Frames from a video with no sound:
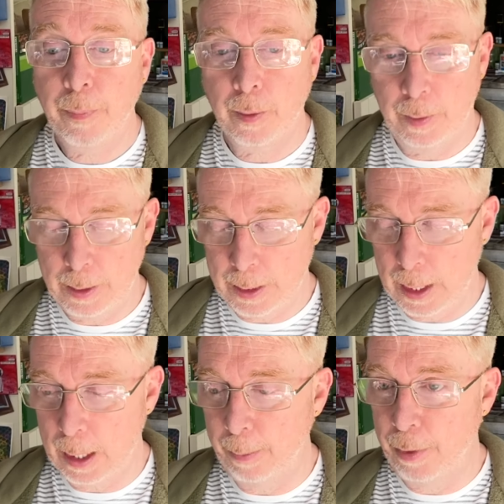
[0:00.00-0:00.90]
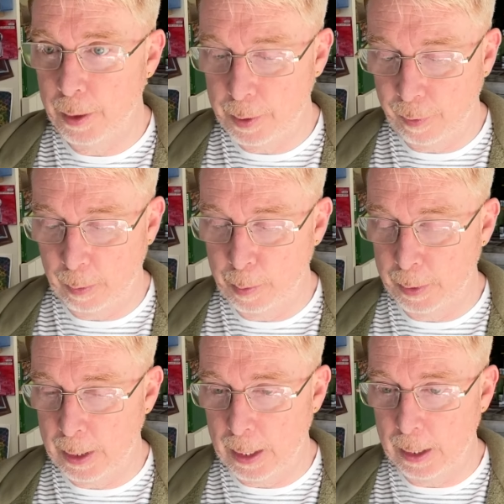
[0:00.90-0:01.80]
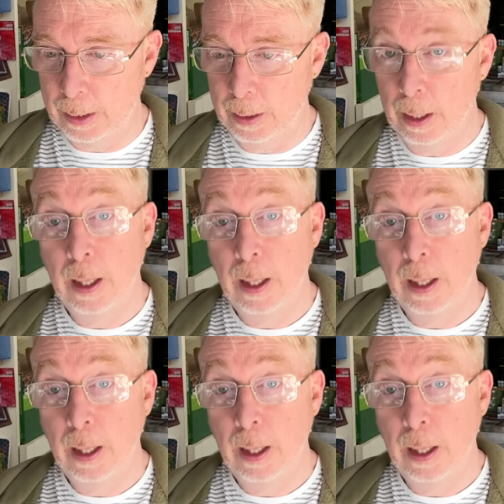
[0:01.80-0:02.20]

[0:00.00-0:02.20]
this time thirty frames per second.